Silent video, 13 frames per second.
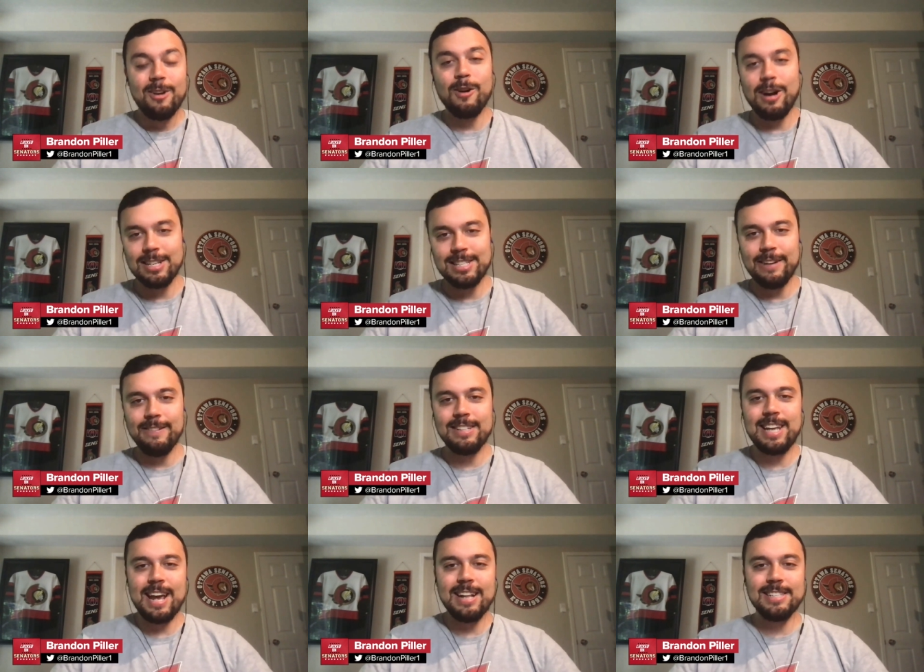Ross
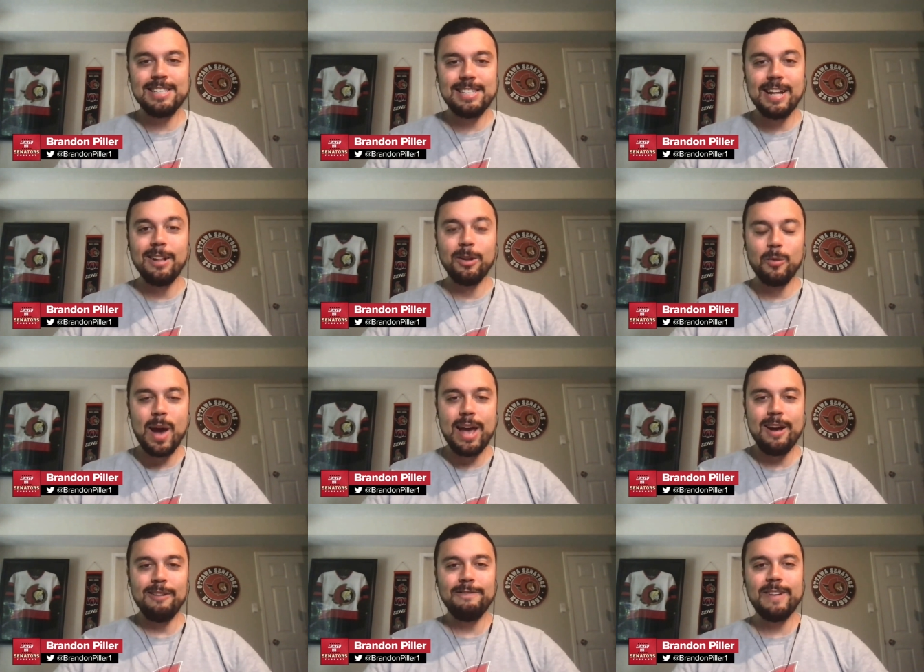Levitan still away
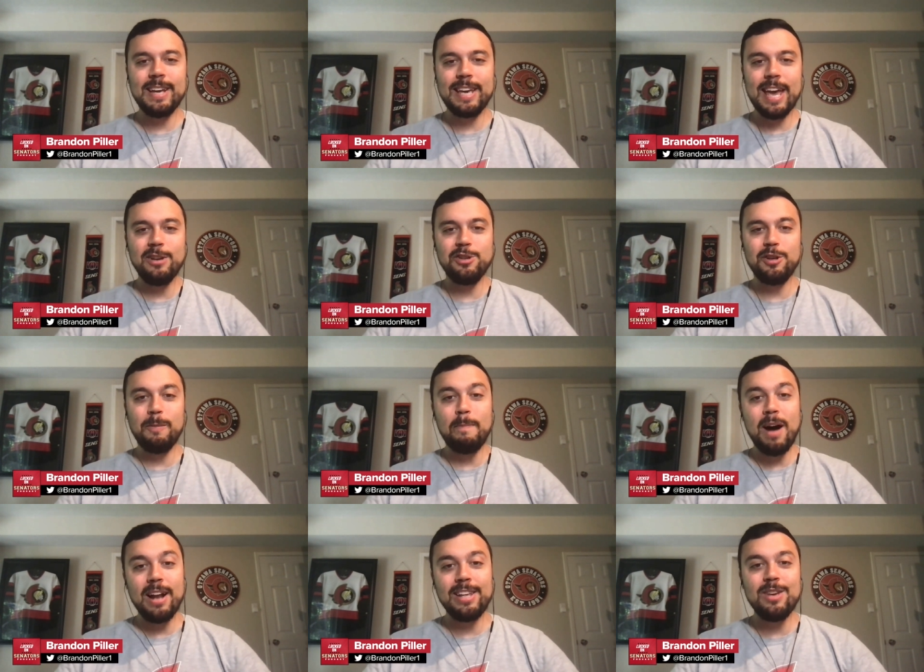on vacation,
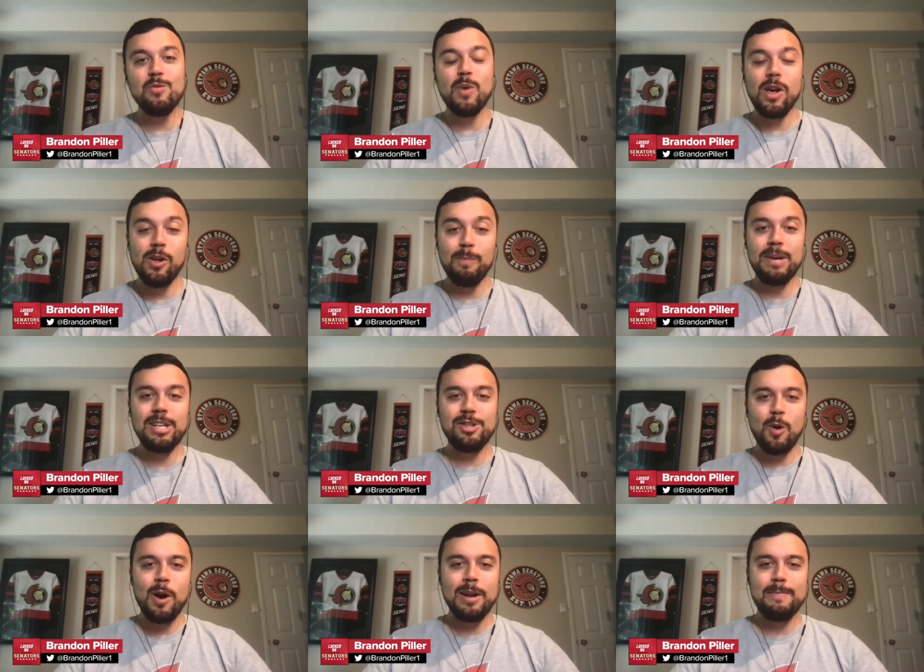but he will be
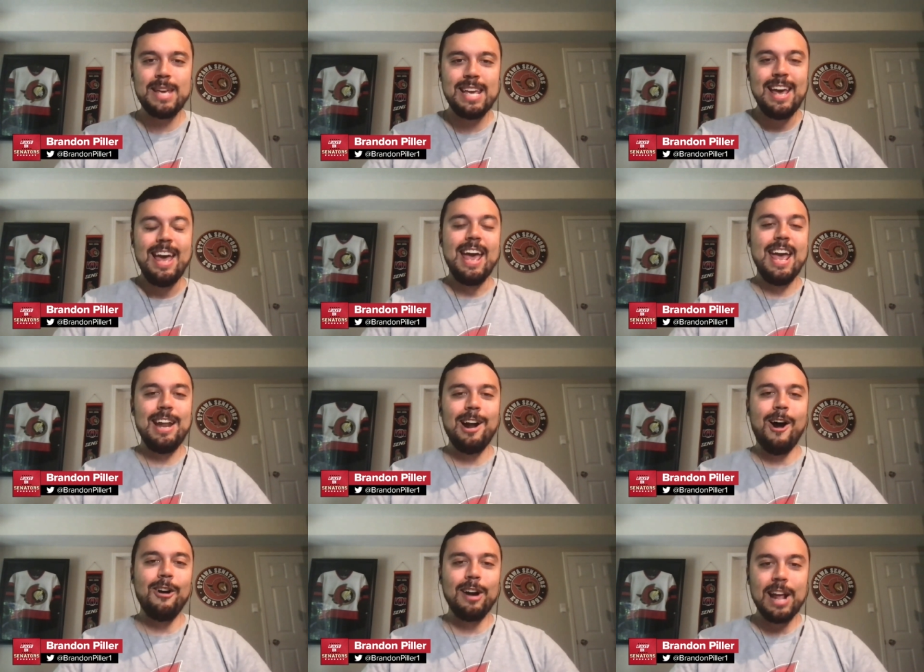joining me in
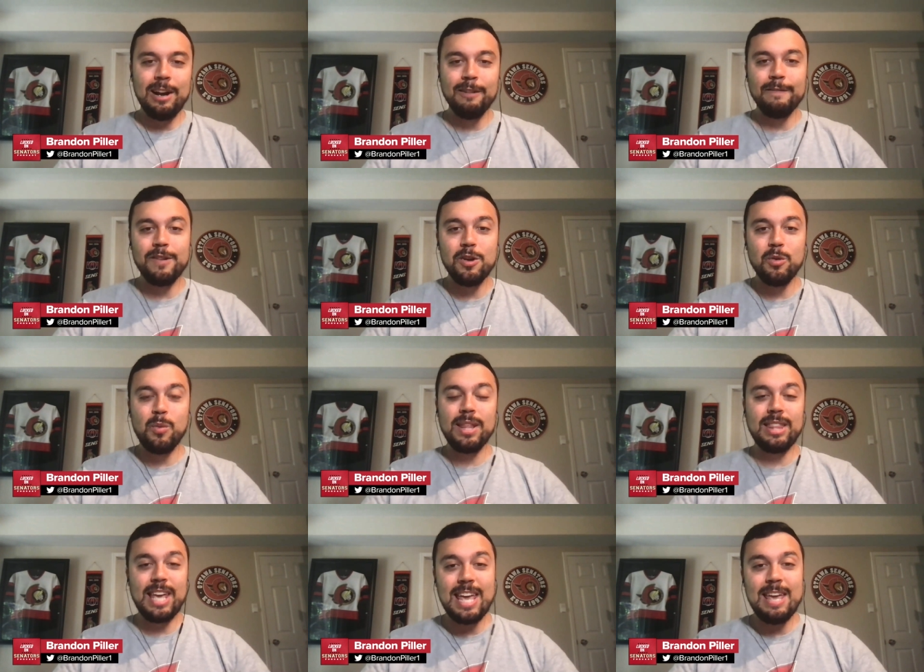our interview
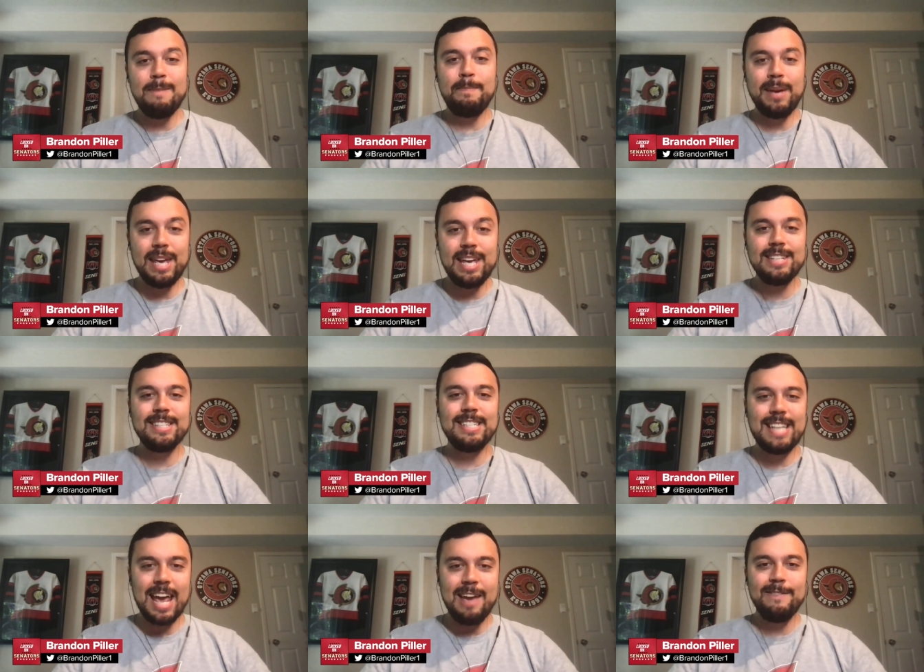with E P's
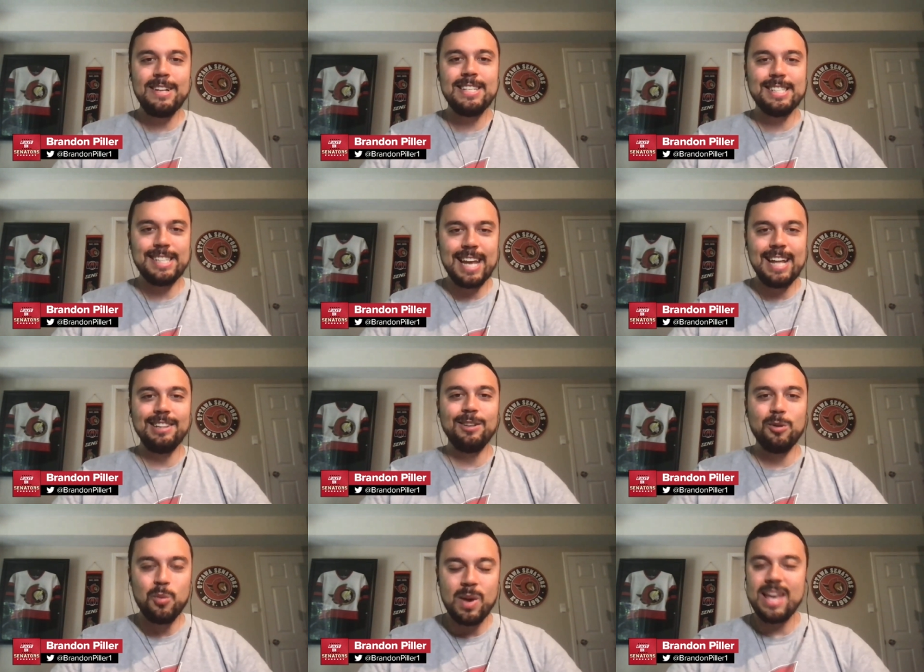David Saint
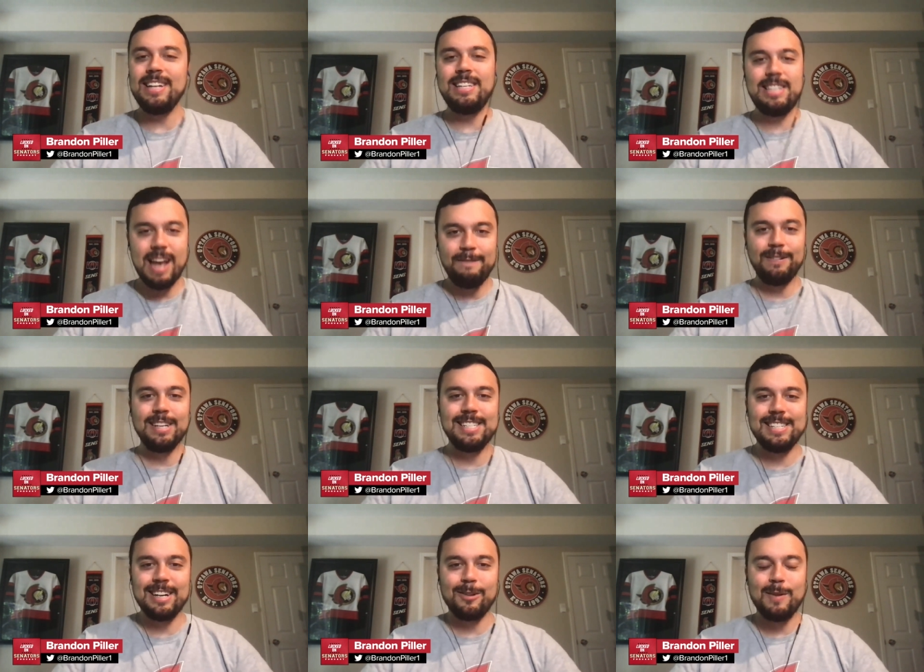Louis. Definitely
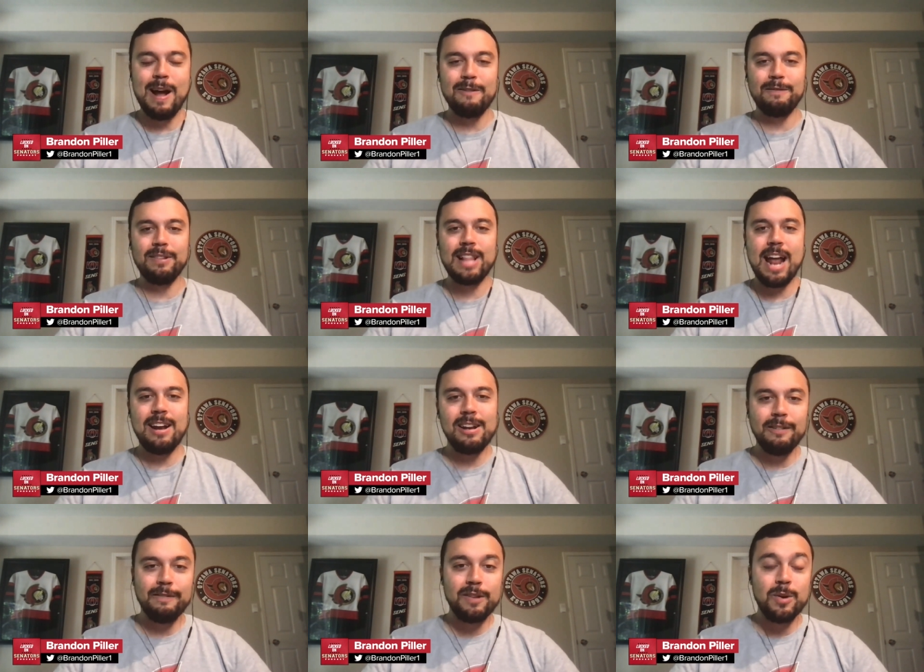stick around for that
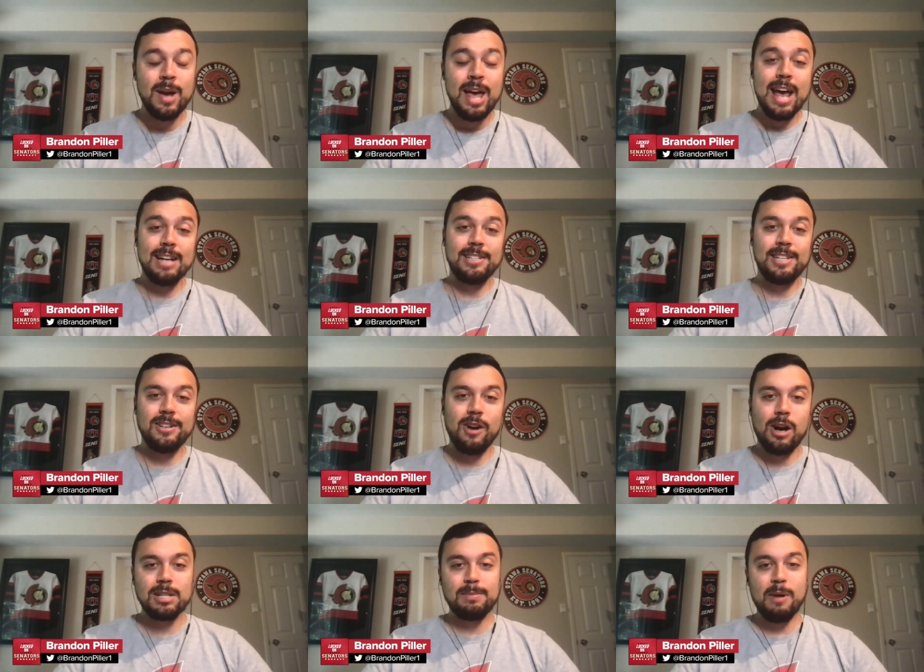interview as he
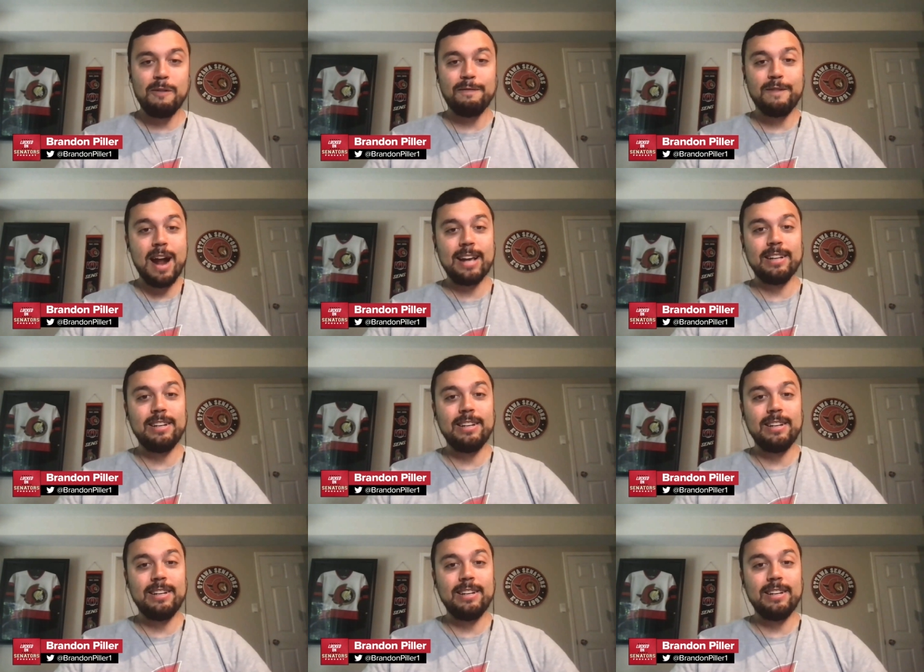talks about Frank